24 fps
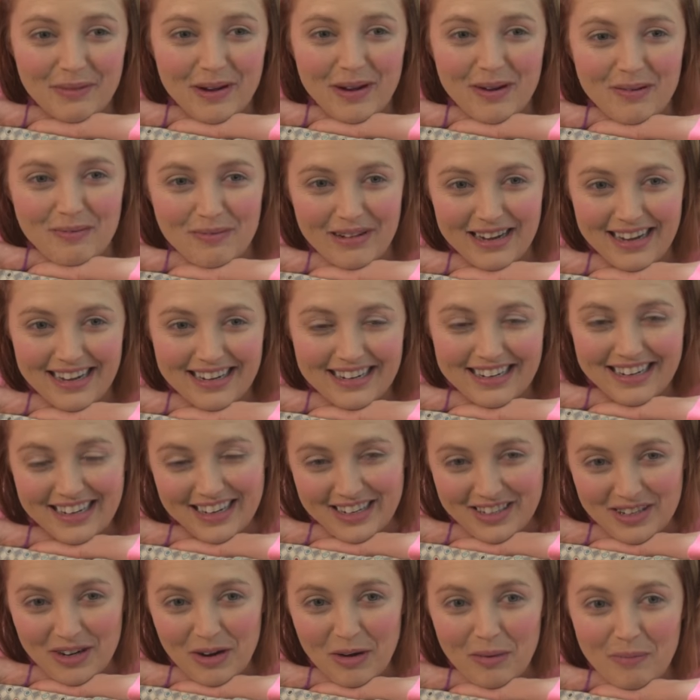about being
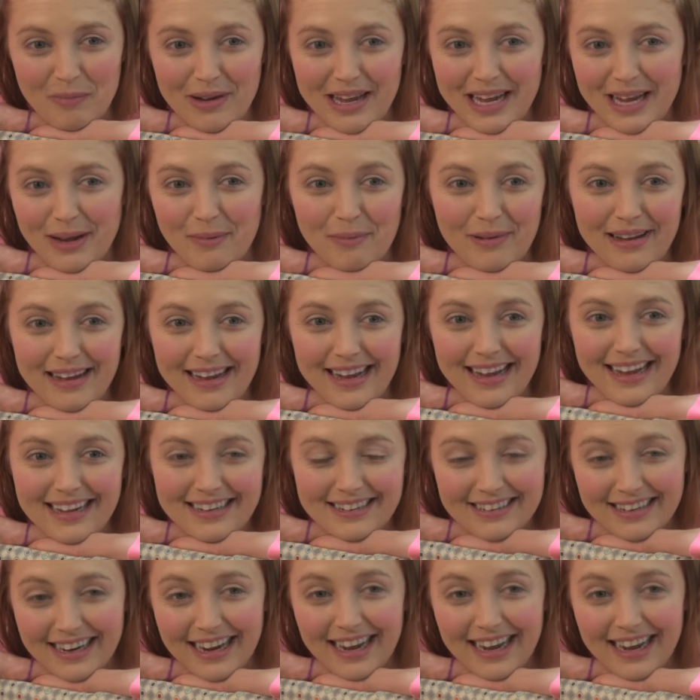an adult baby is